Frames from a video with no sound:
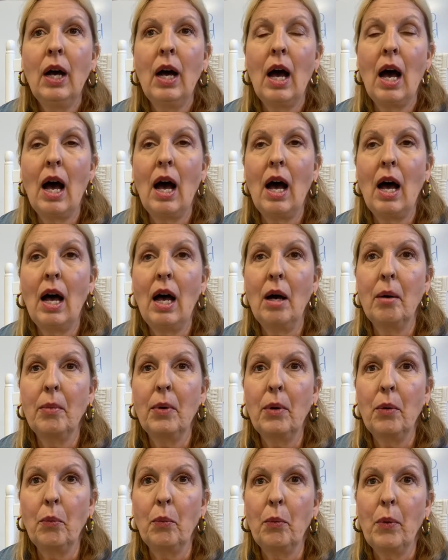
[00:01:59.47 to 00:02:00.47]
um,
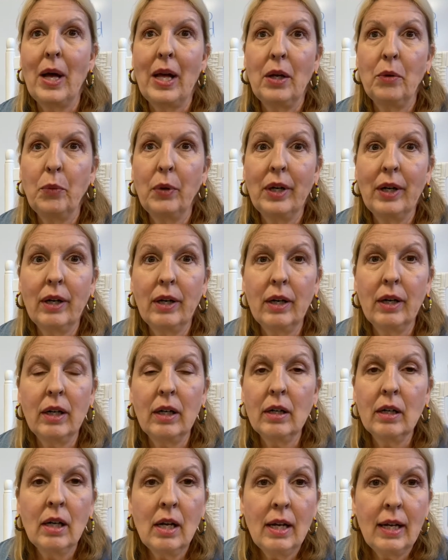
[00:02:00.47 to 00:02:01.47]
when we're
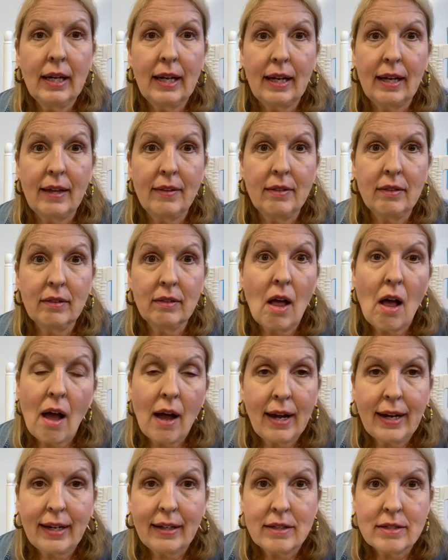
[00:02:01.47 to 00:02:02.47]
in
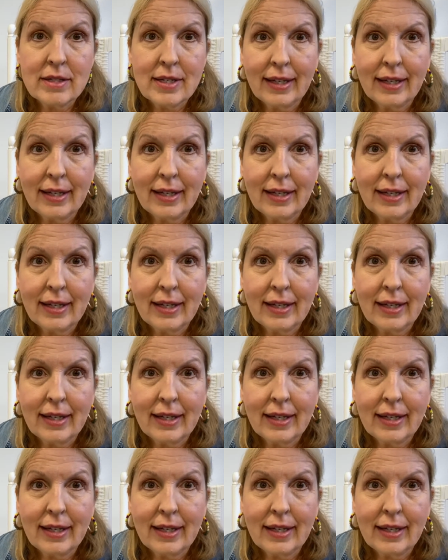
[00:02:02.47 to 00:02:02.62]
line to